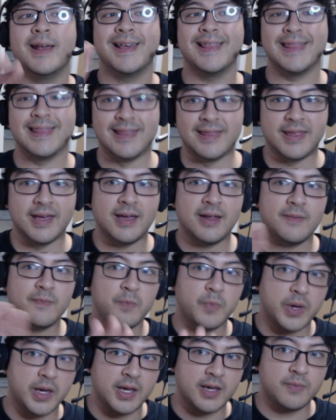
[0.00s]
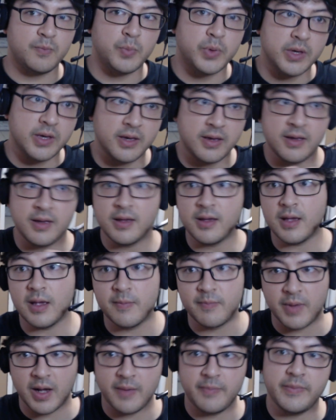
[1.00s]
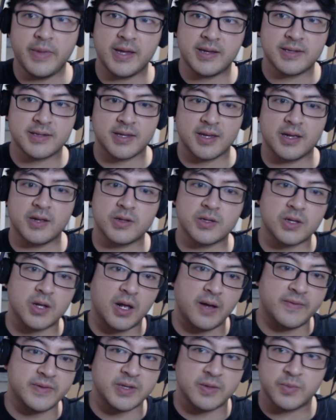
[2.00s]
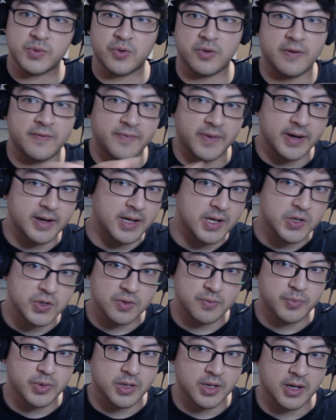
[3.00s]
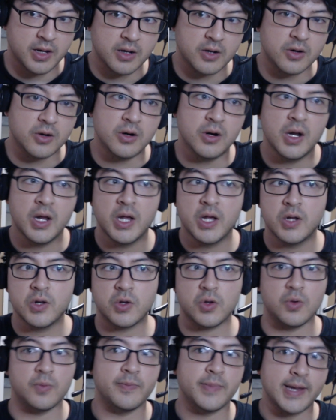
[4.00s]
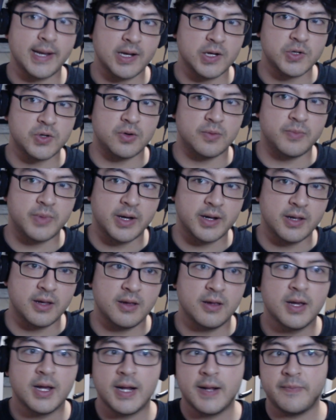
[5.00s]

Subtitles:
Then maybe it might make sense to have some sort of financial planner to manage your money